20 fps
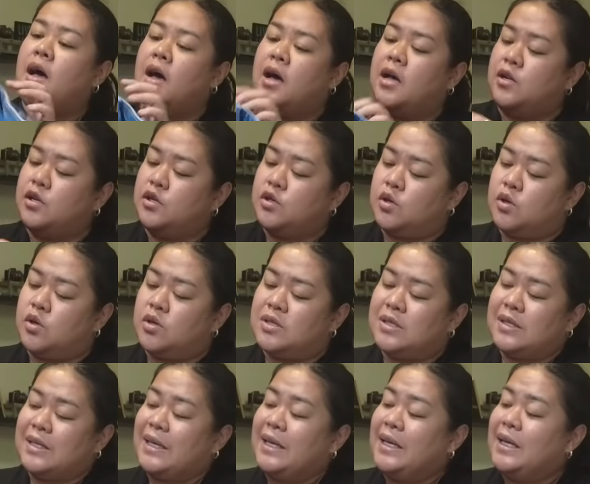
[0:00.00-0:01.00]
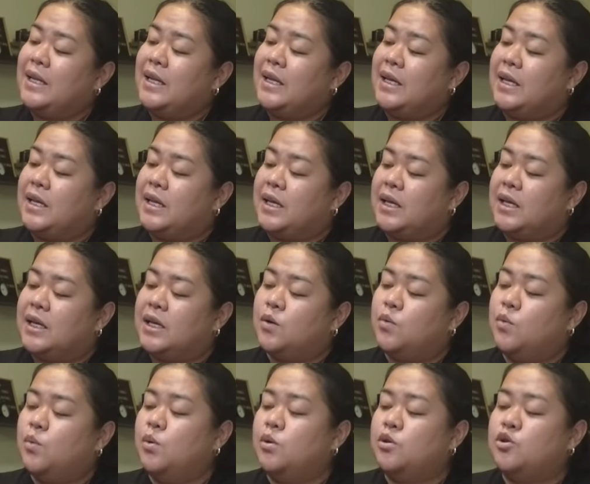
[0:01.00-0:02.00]
Ano to? Skinny.
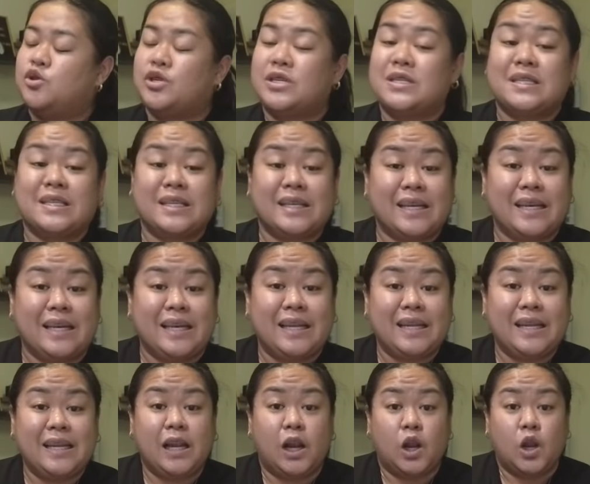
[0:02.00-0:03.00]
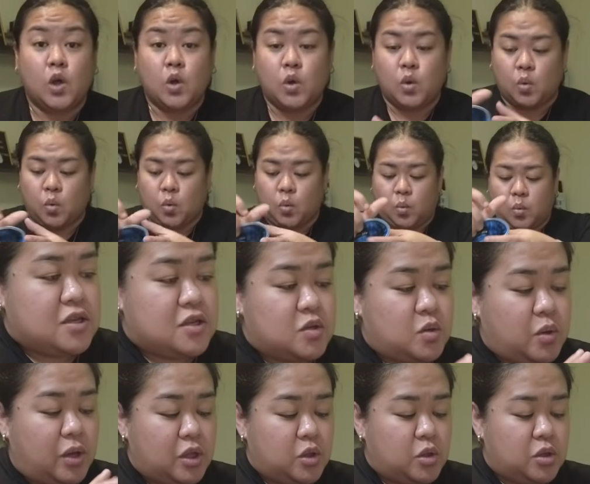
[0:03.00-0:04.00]
Ultra skinny low.
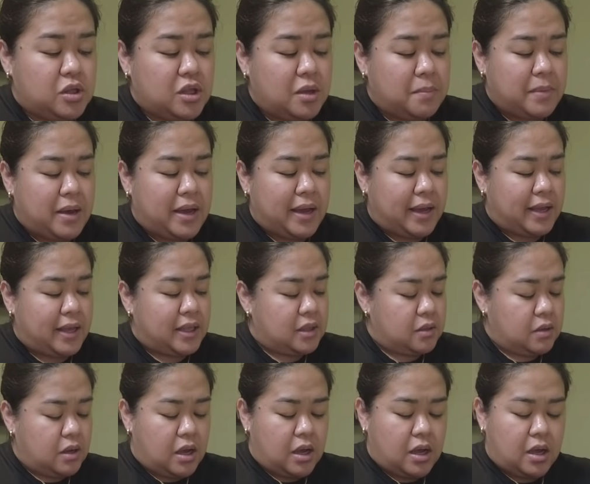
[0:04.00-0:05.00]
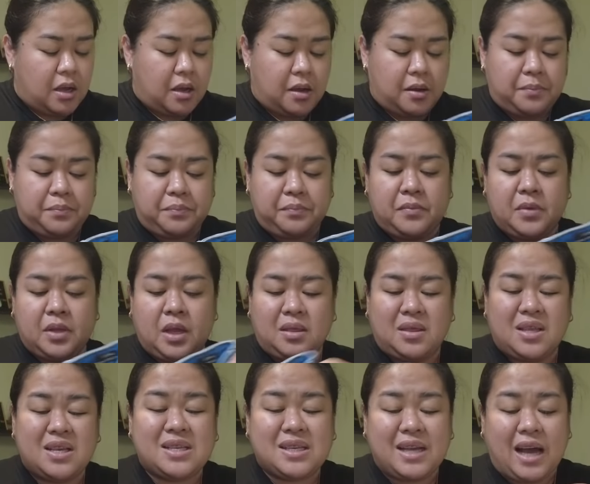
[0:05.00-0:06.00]
So, ito naman,
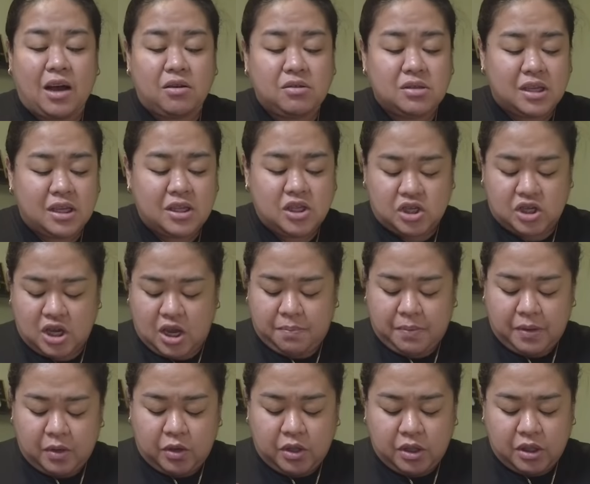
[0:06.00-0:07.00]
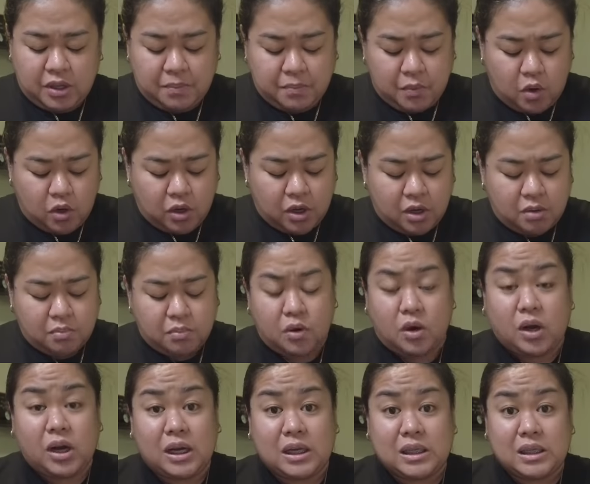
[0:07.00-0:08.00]
discounted siya, pero hindi
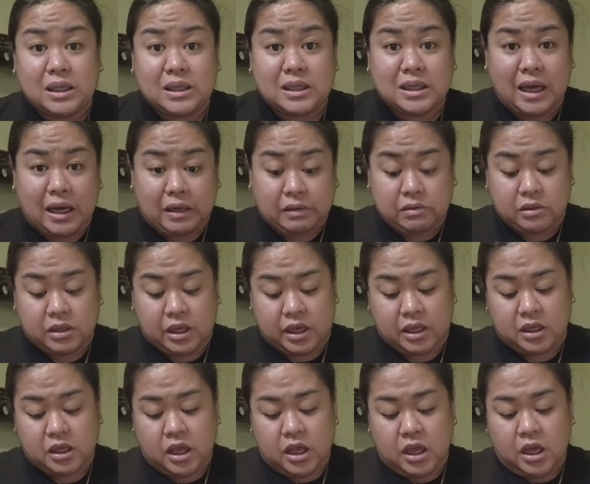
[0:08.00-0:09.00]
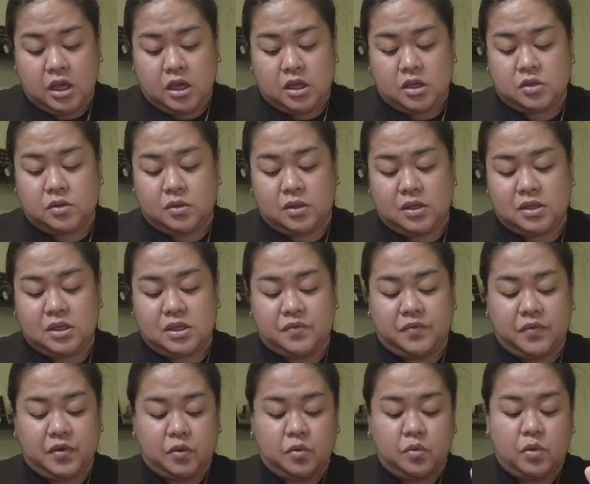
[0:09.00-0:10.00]
bonggang-bonggang discounted. So, this
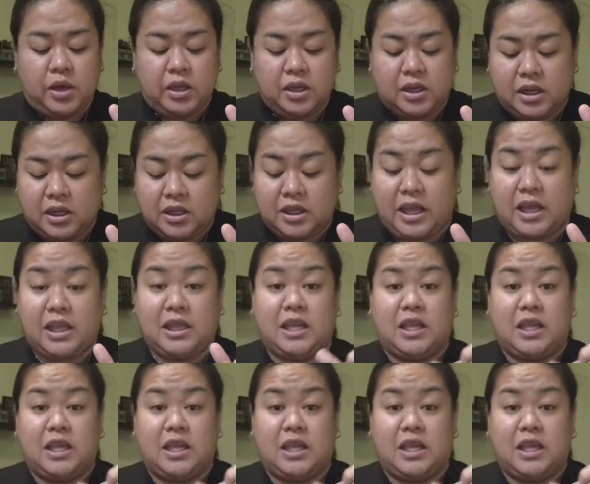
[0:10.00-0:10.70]
is for 299